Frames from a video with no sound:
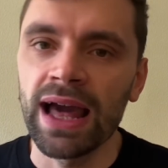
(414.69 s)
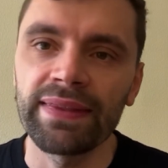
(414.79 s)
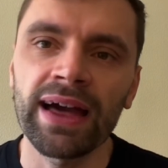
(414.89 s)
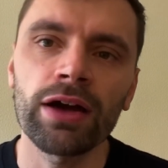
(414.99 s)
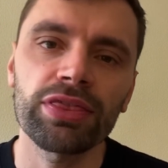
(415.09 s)

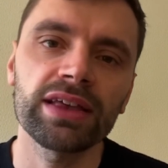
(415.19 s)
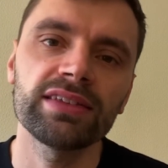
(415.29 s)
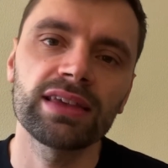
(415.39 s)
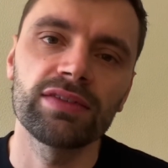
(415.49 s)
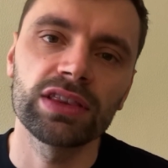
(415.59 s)
And that, I think,
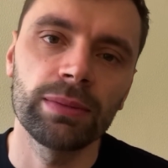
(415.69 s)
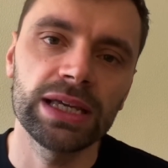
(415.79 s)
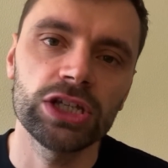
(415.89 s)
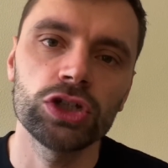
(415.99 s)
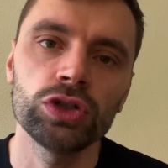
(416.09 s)
is giving them a
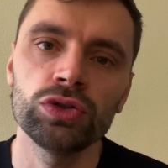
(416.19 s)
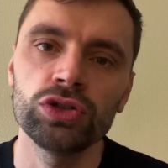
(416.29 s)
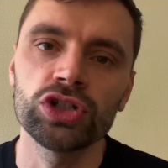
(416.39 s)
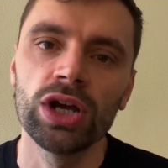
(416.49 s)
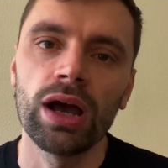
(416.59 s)

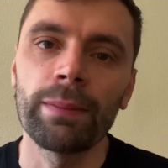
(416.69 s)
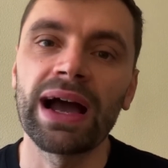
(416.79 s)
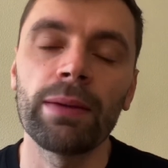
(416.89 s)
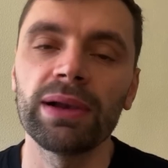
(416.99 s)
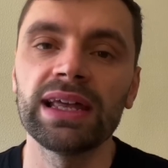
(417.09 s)
huge
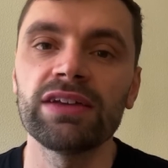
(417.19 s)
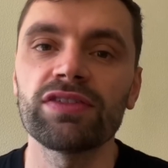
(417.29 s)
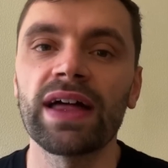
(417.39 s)
amount of belief.